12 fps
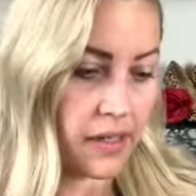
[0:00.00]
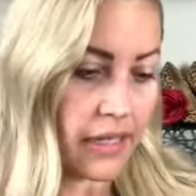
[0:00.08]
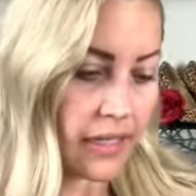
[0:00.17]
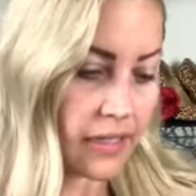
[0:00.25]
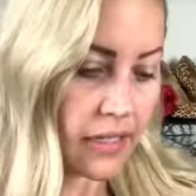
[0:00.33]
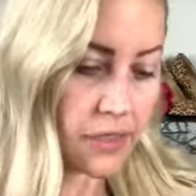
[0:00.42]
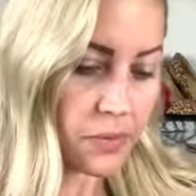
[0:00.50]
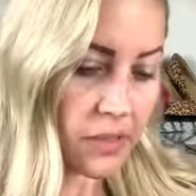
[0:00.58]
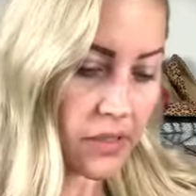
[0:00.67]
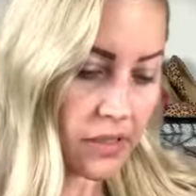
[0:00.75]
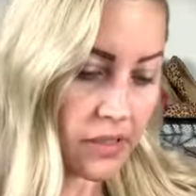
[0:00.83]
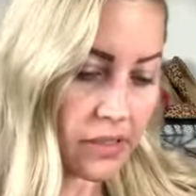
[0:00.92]
And last but
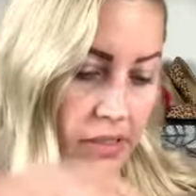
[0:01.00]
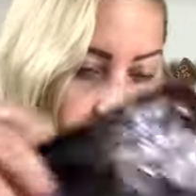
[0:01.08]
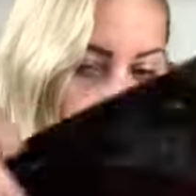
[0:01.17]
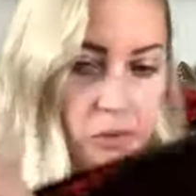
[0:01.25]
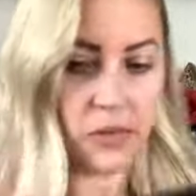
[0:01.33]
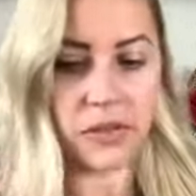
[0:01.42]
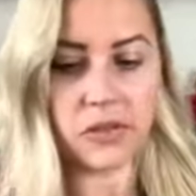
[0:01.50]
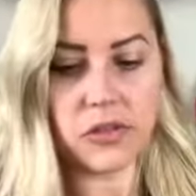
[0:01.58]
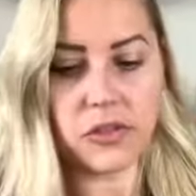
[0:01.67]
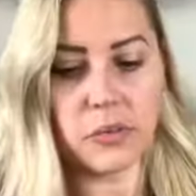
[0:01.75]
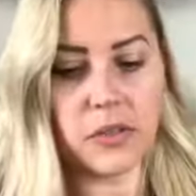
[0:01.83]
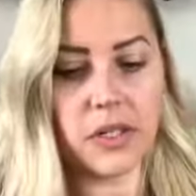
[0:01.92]
not least, comes with this
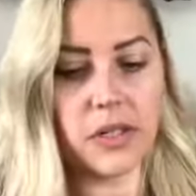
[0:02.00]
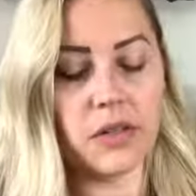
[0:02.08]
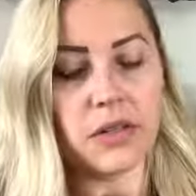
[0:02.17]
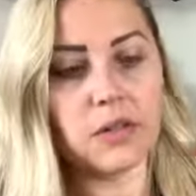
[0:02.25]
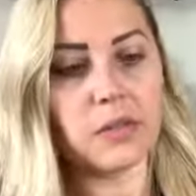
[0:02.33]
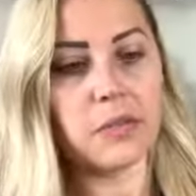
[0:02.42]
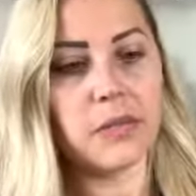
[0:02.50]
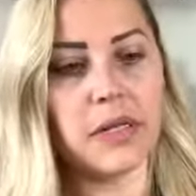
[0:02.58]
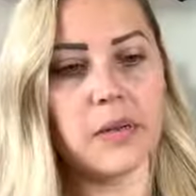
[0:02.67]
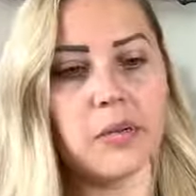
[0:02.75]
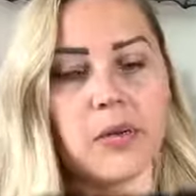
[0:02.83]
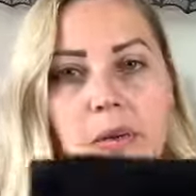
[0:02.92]
super cute little Betty
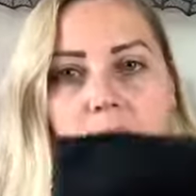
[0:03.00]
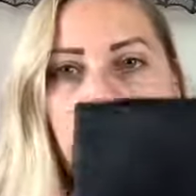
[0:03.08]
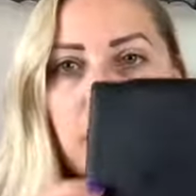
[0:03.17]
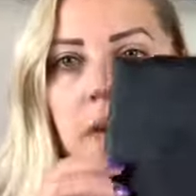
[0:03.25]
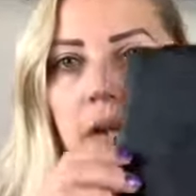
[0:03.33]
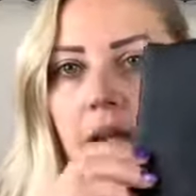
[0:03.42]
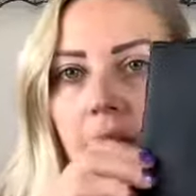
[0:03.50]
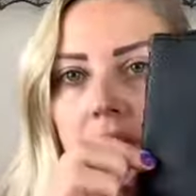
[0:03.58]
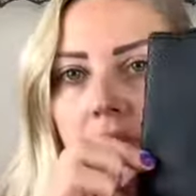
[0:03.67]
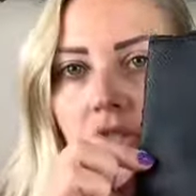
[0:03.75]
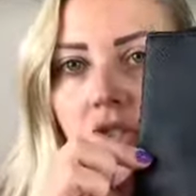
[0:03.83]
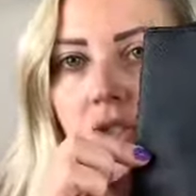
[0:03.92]
Boop clutch